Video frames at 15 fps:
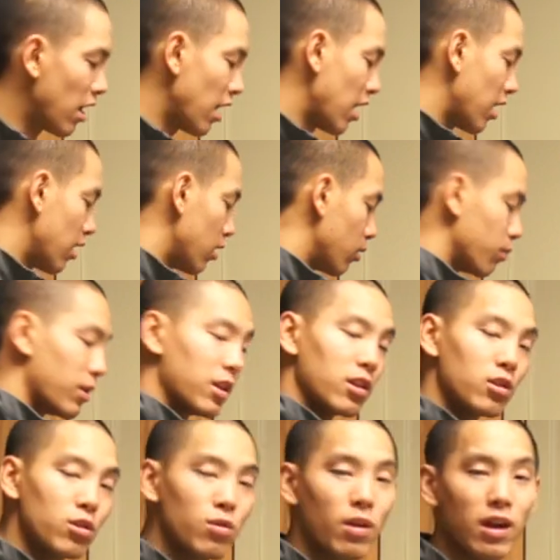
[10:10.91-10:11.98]
and it'll be in
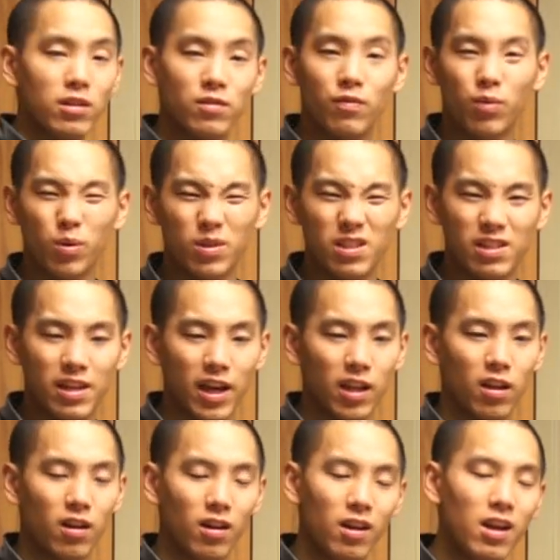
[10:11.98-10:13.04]
the 2014
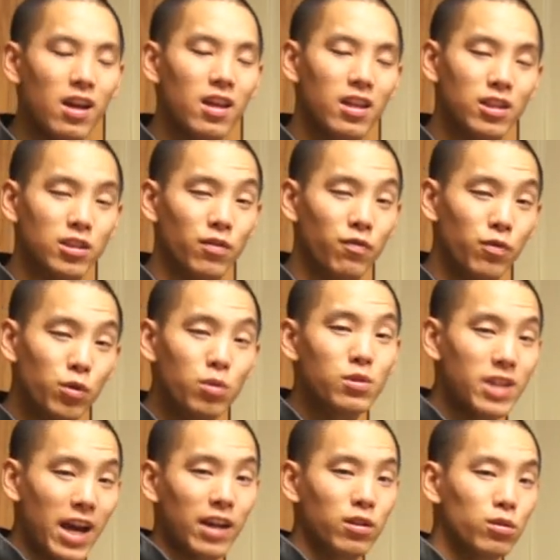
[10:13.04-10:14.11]
catalog. It's a Voodoo
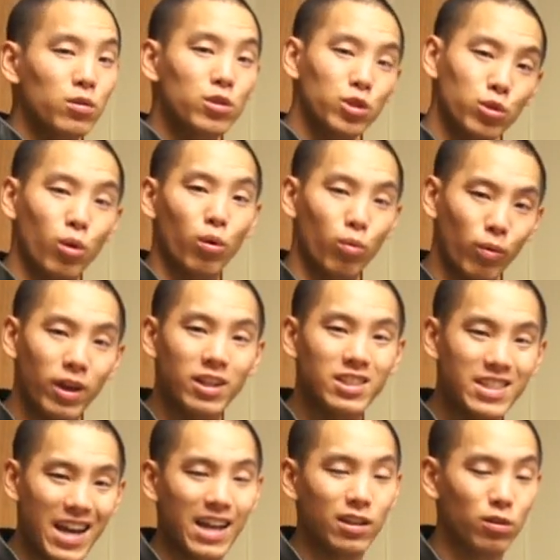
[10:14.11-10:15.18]
Tactical short
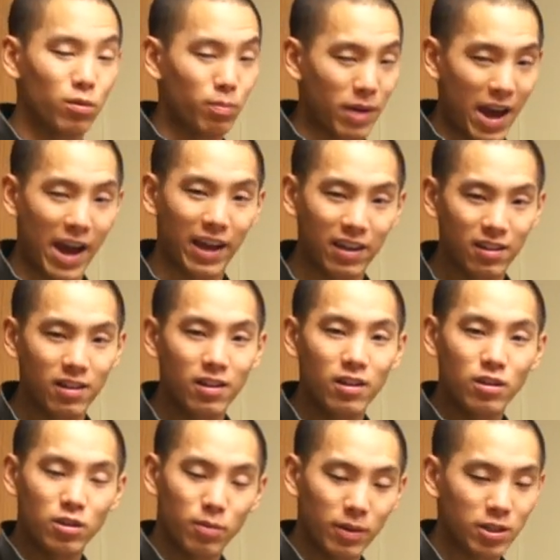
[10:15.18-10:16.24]
range tactical pack.
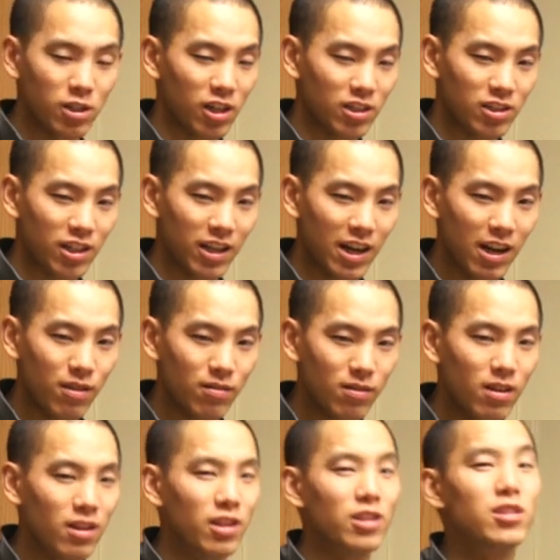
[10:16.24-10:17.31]
So make sure you guys check it out.
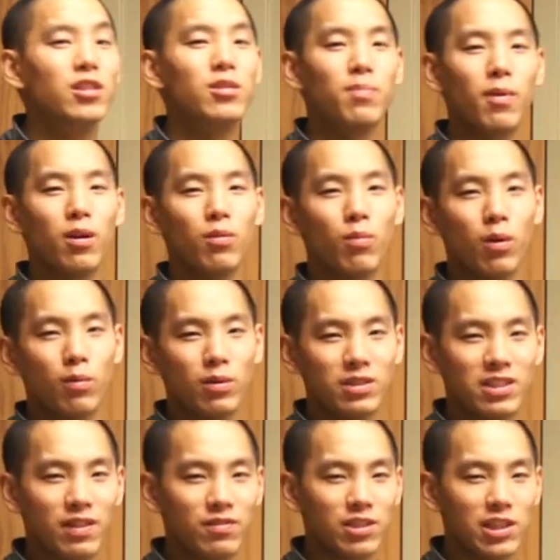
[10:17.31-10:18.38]
This is Spartan
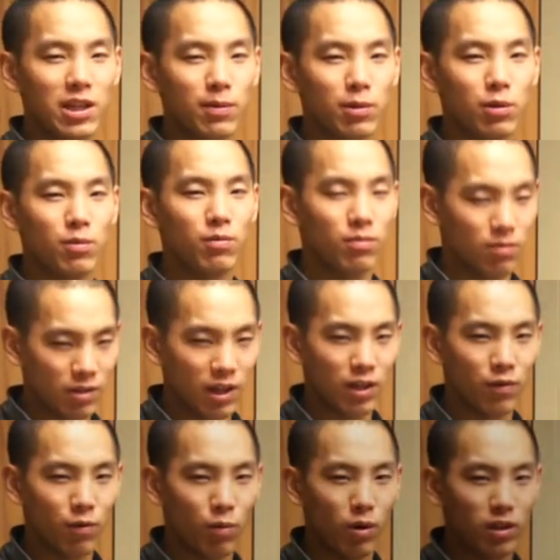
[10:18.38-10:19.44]
117GW. Thank
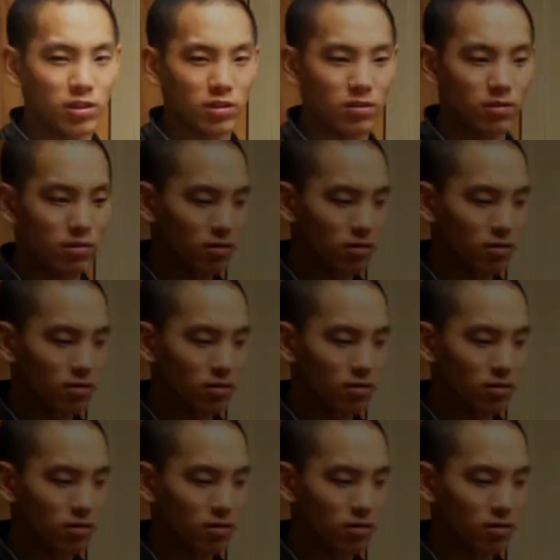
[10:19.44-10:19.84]
you for watching.